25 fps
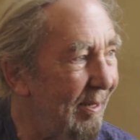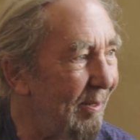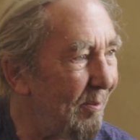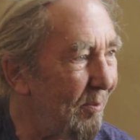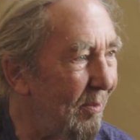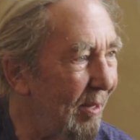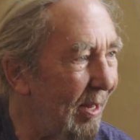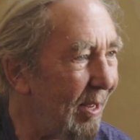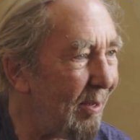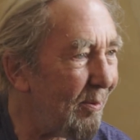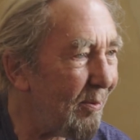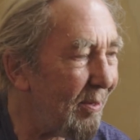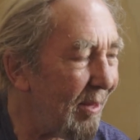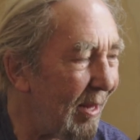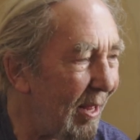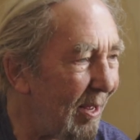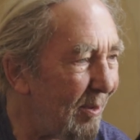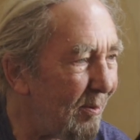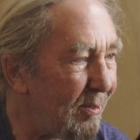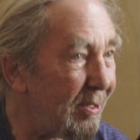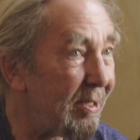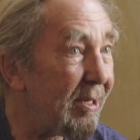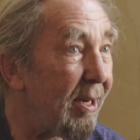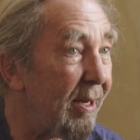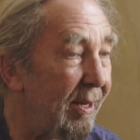That
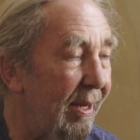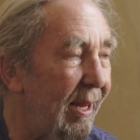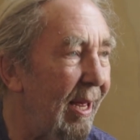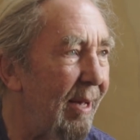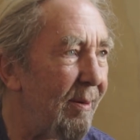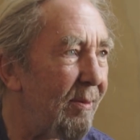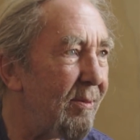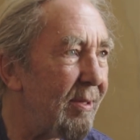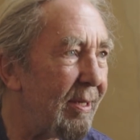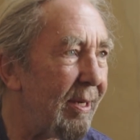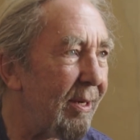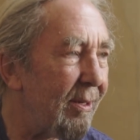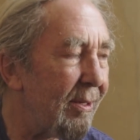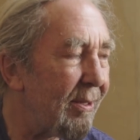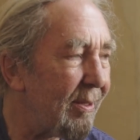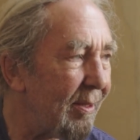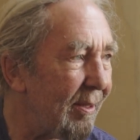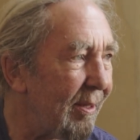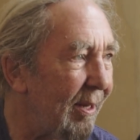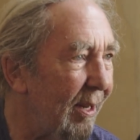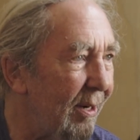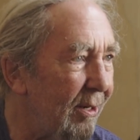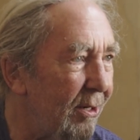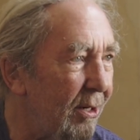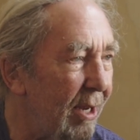was our
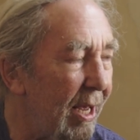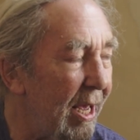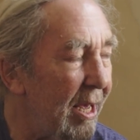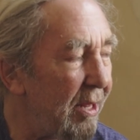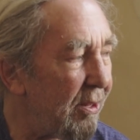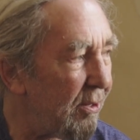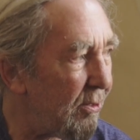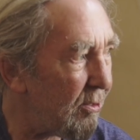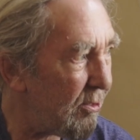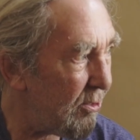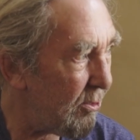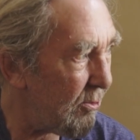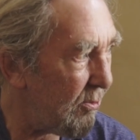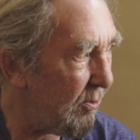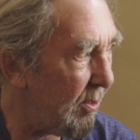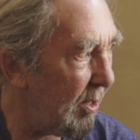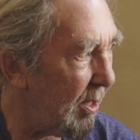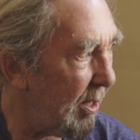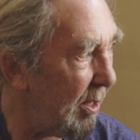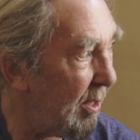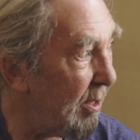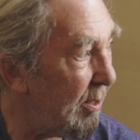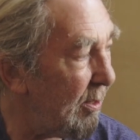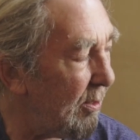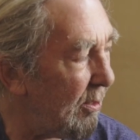ethos,
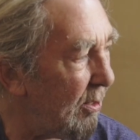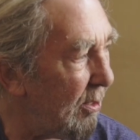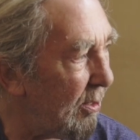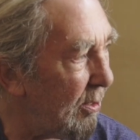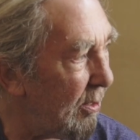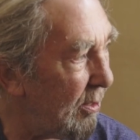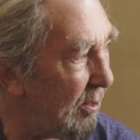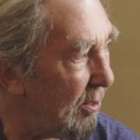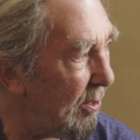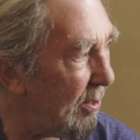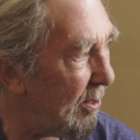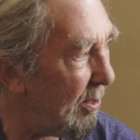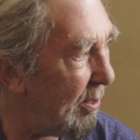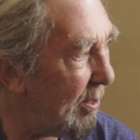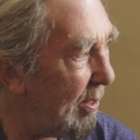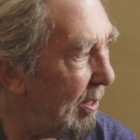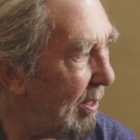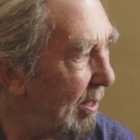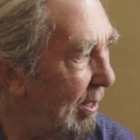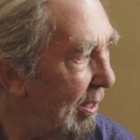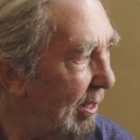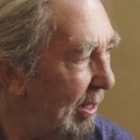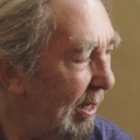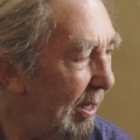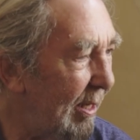really. No.
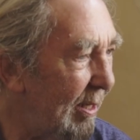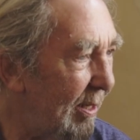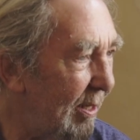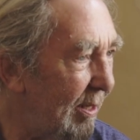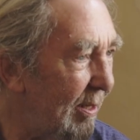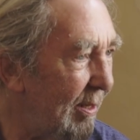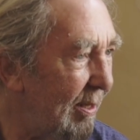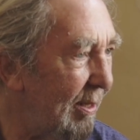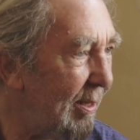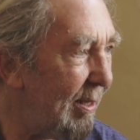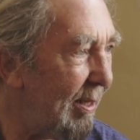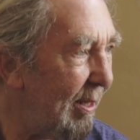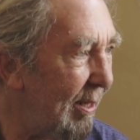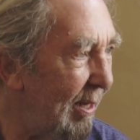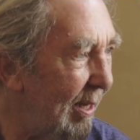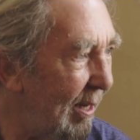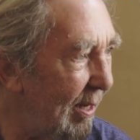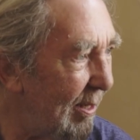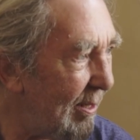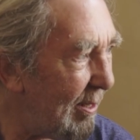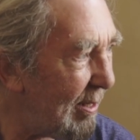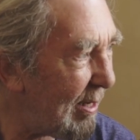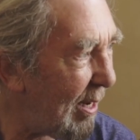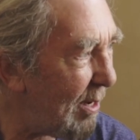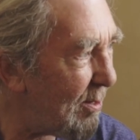It
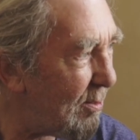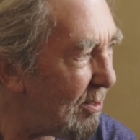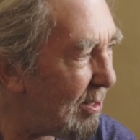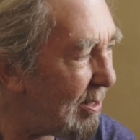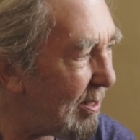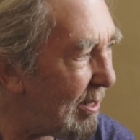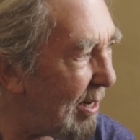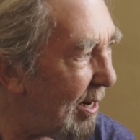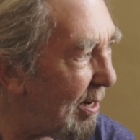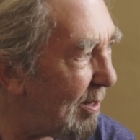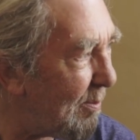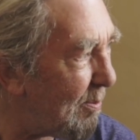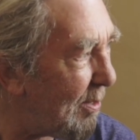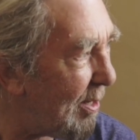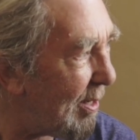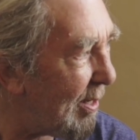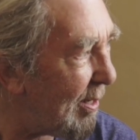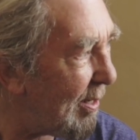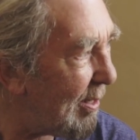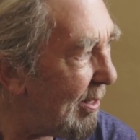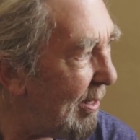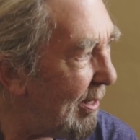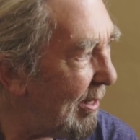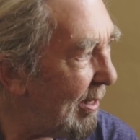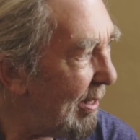sounds
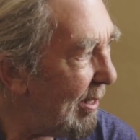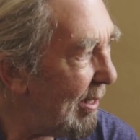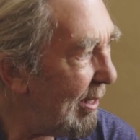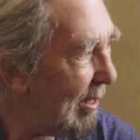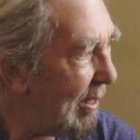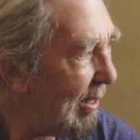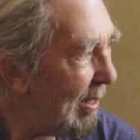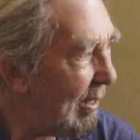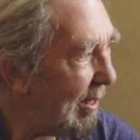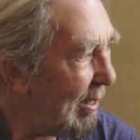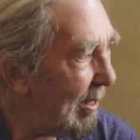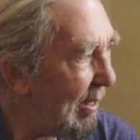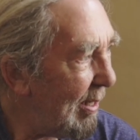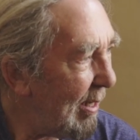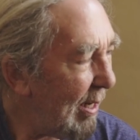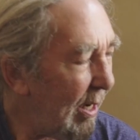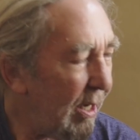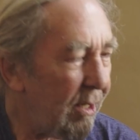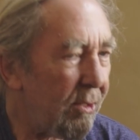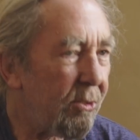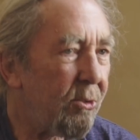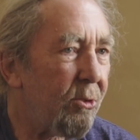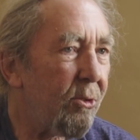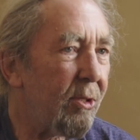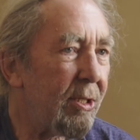terribly
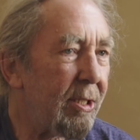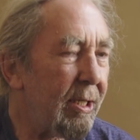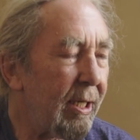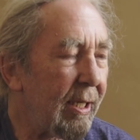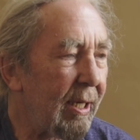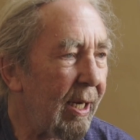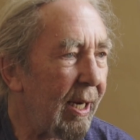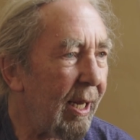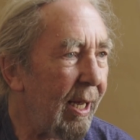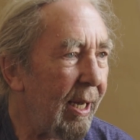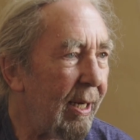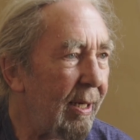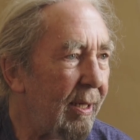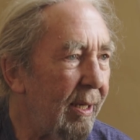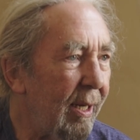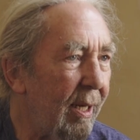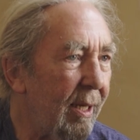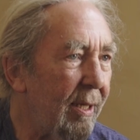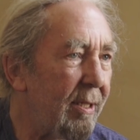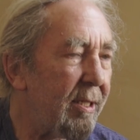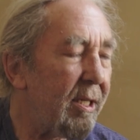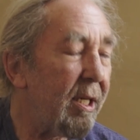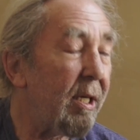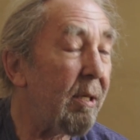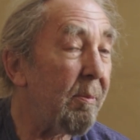altruistic and
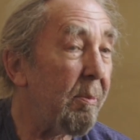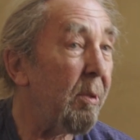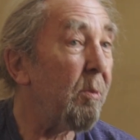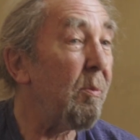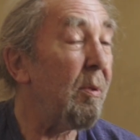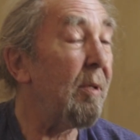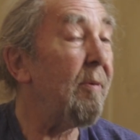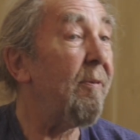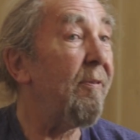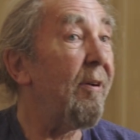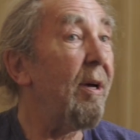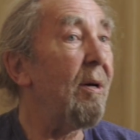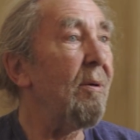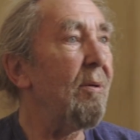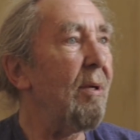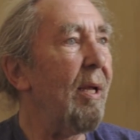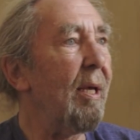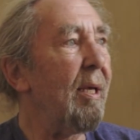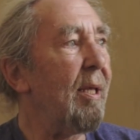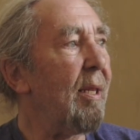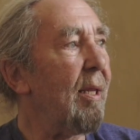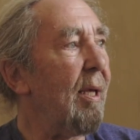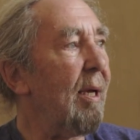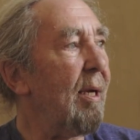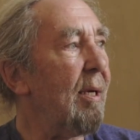idealistic, but we felt
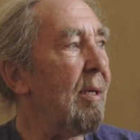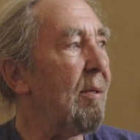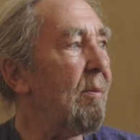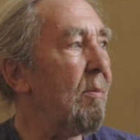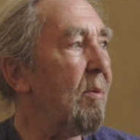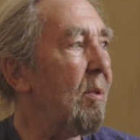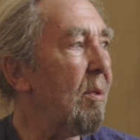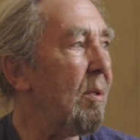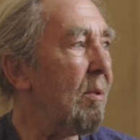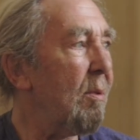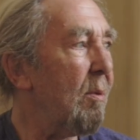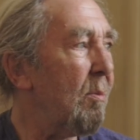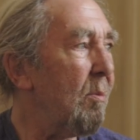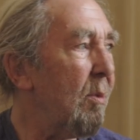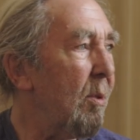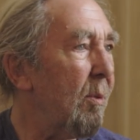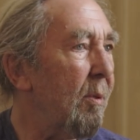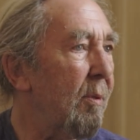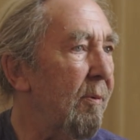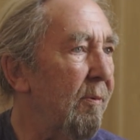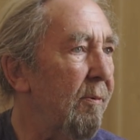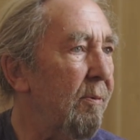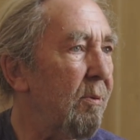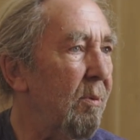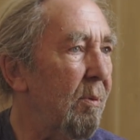like that. We
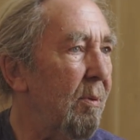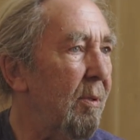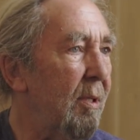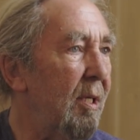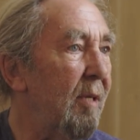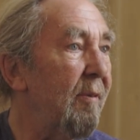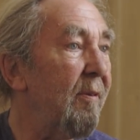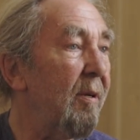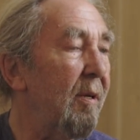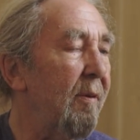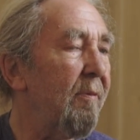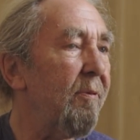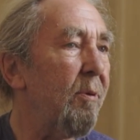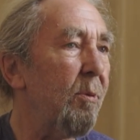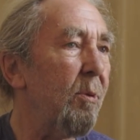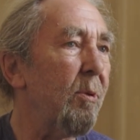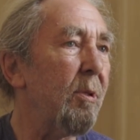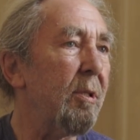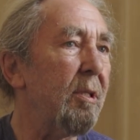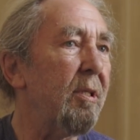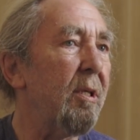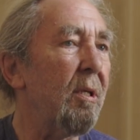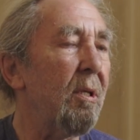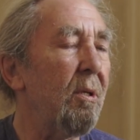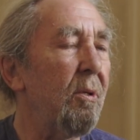were, even if we were
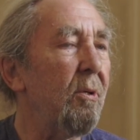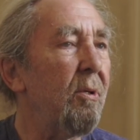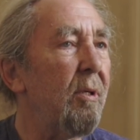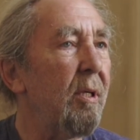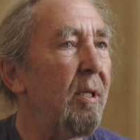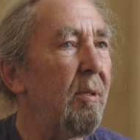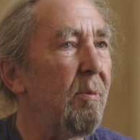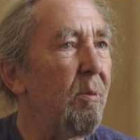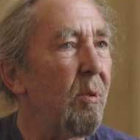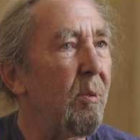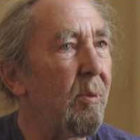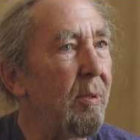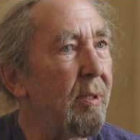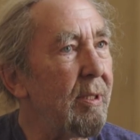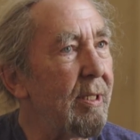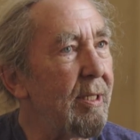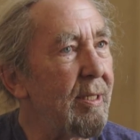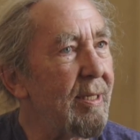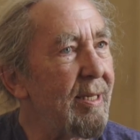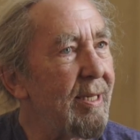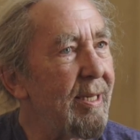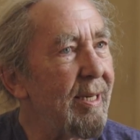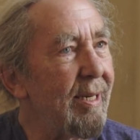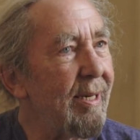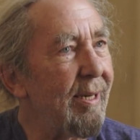deluded, we were
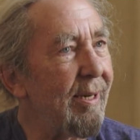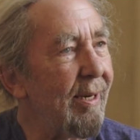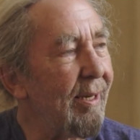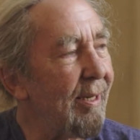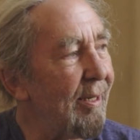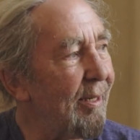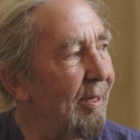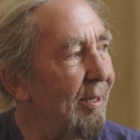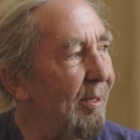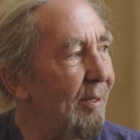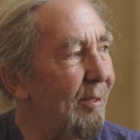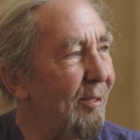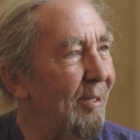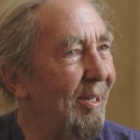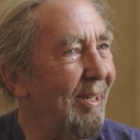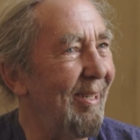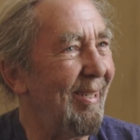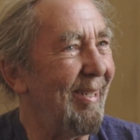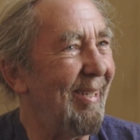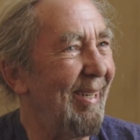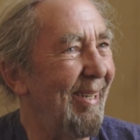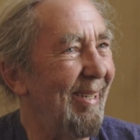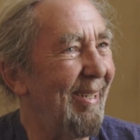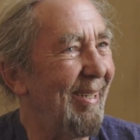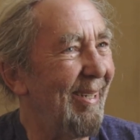sincerely
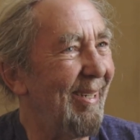deluded.